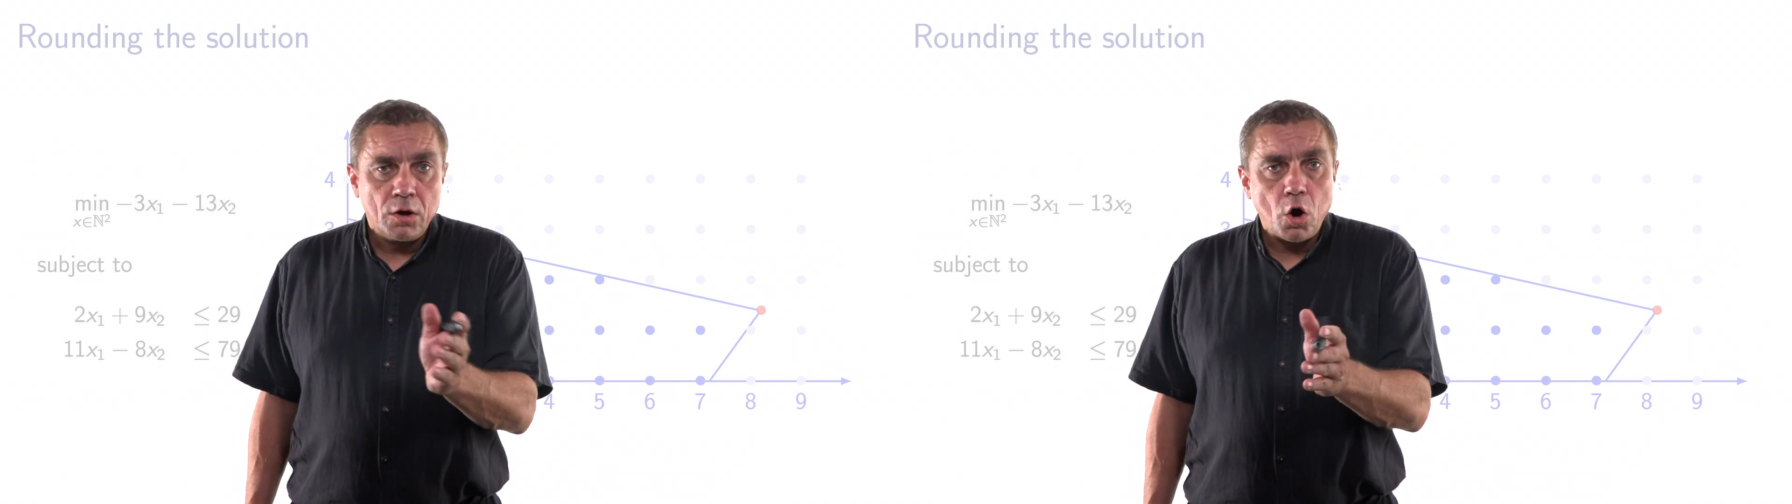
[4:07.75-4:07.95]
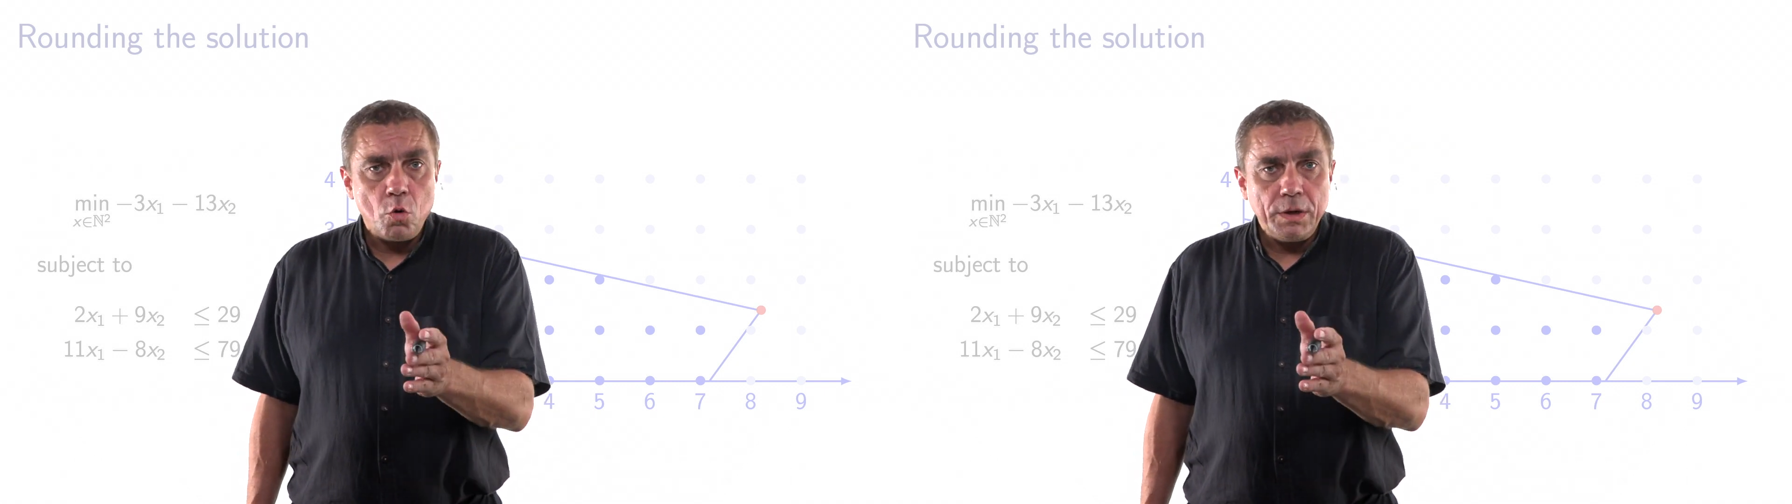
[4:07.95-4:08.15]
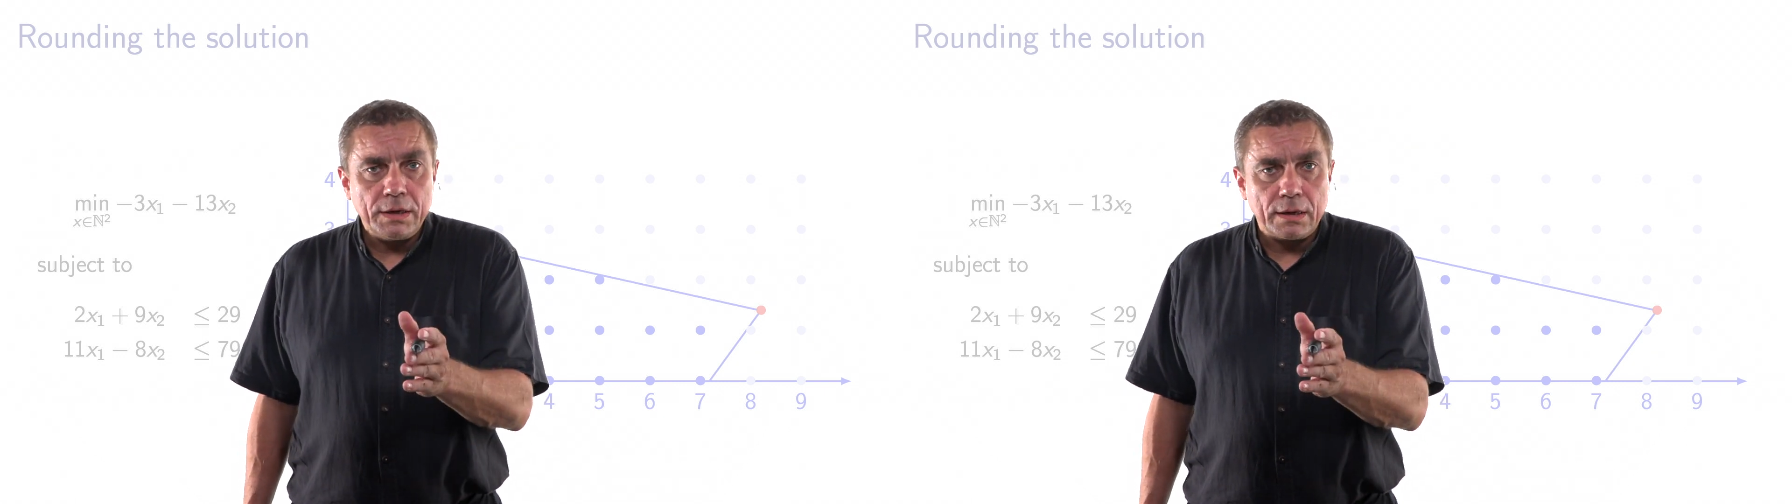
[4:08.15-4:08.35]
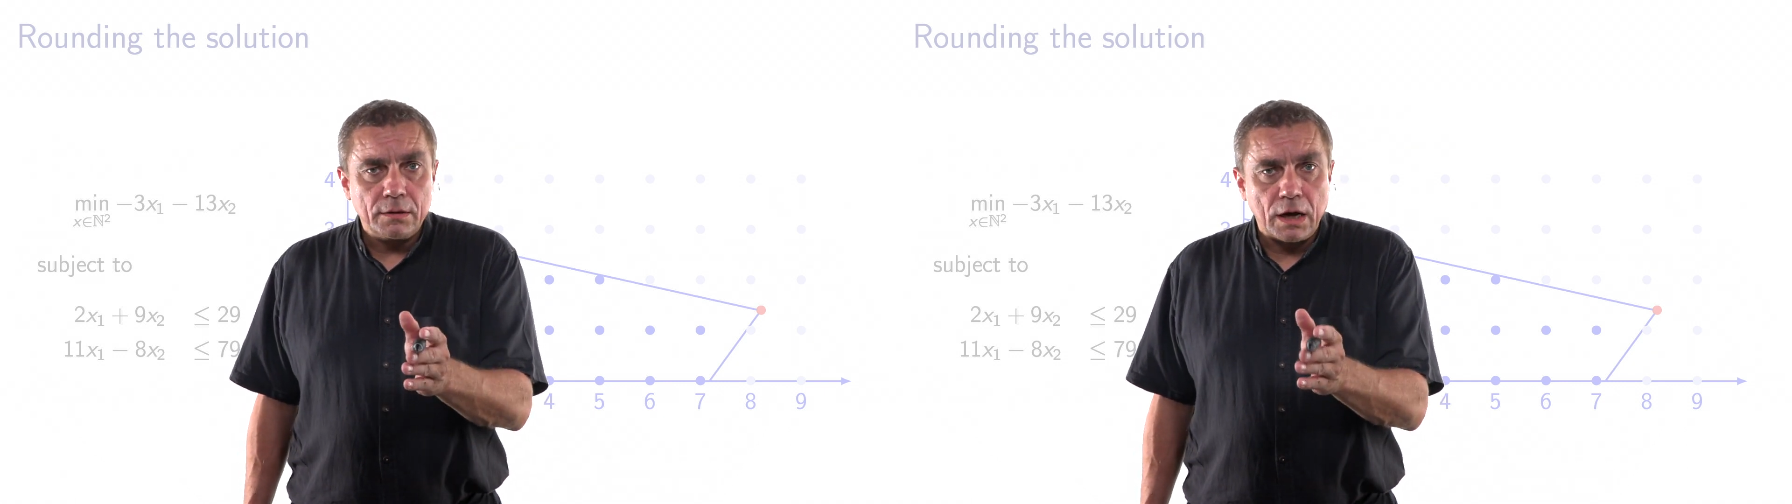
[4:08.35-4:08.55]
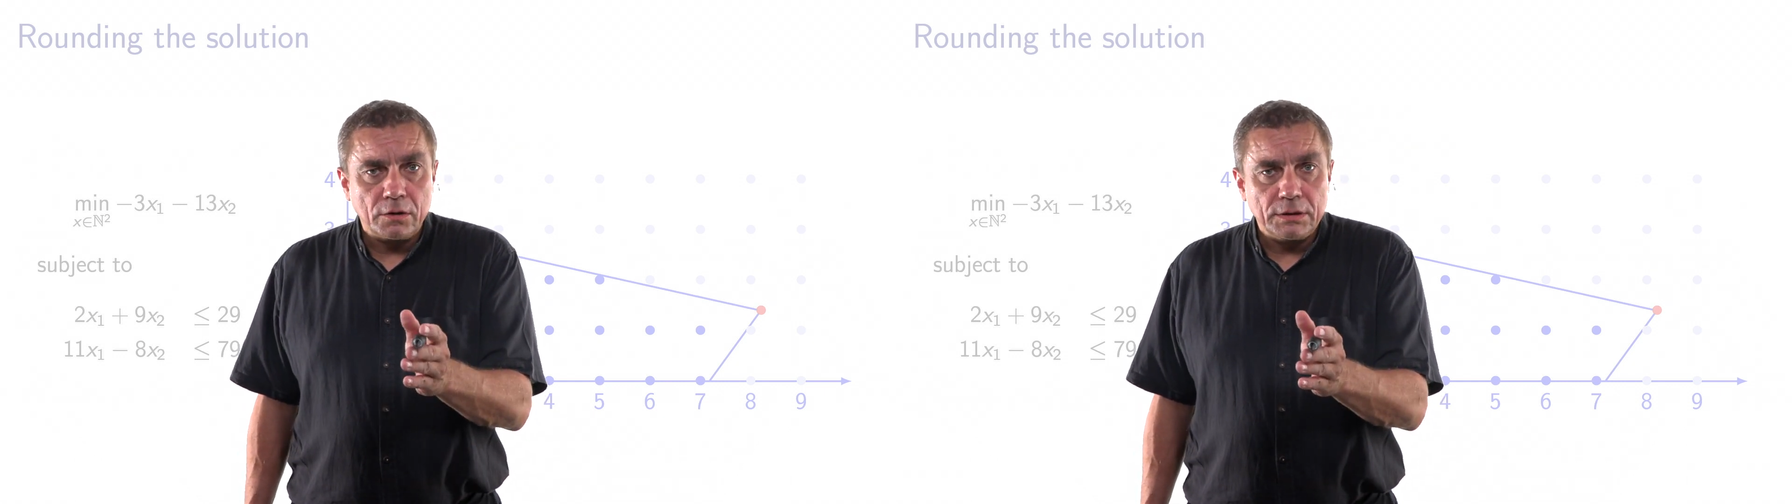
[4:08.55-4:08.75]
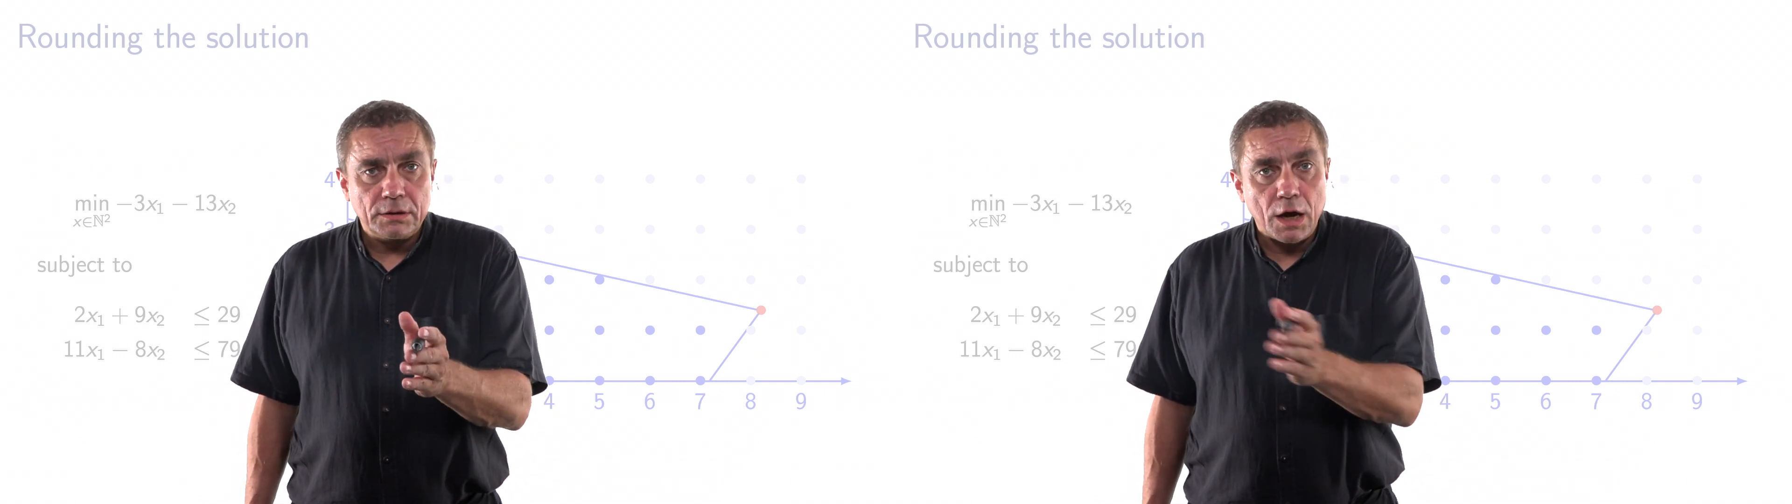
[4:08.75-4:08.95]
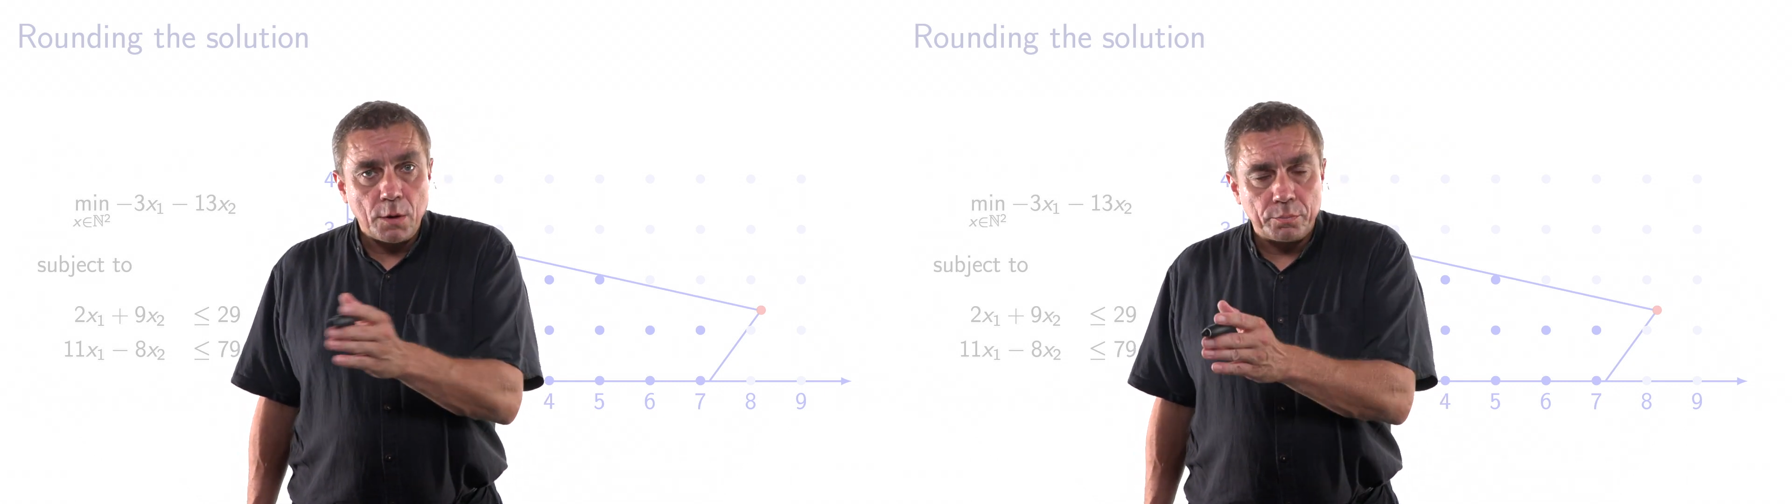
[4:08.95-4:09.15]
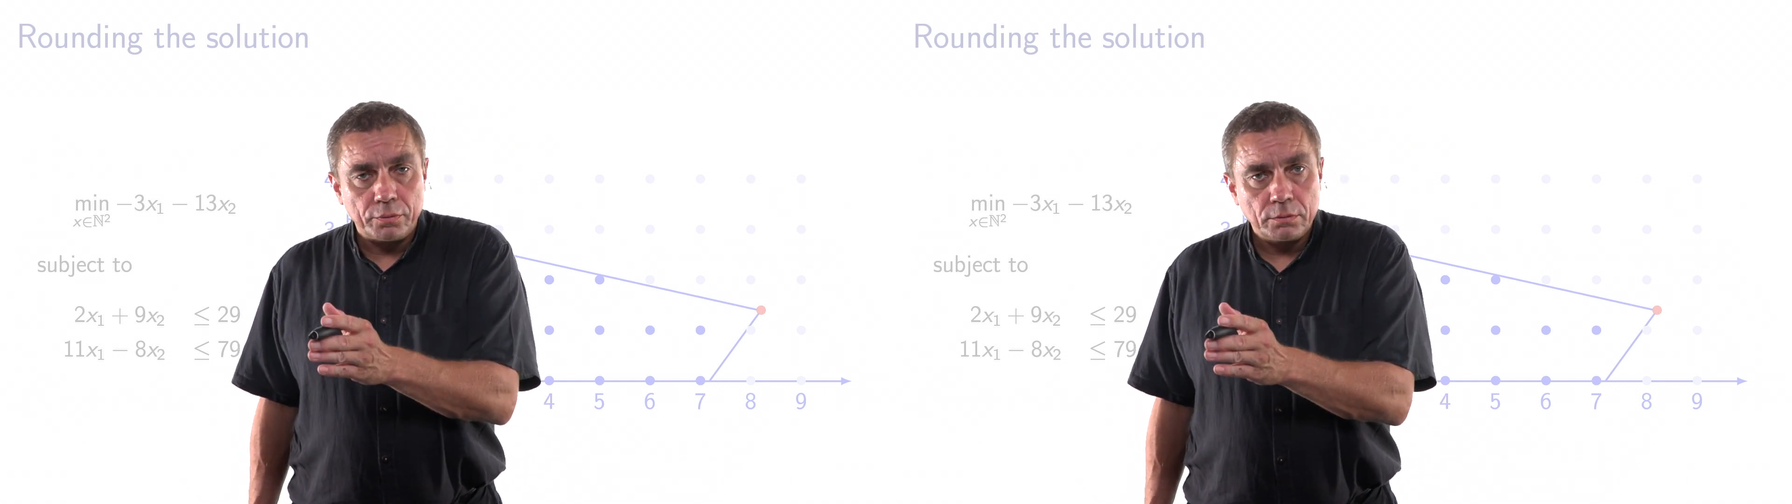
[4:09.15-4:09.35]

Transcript: or we can round it up.